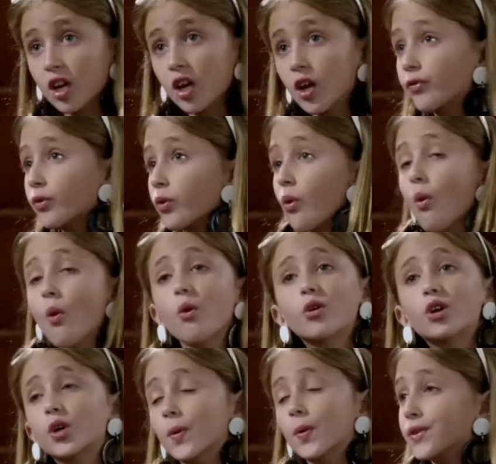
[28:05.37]
If we're all
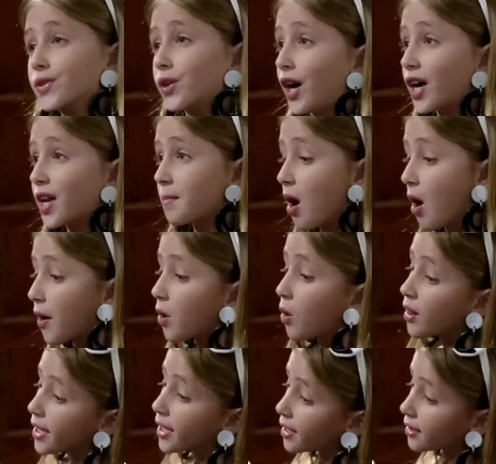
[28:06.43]
gonna reside in merry old
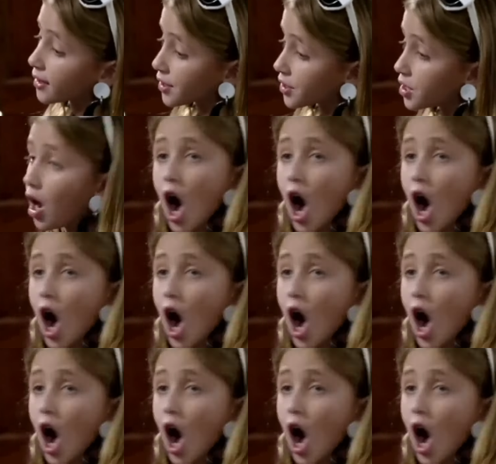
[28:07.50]
England,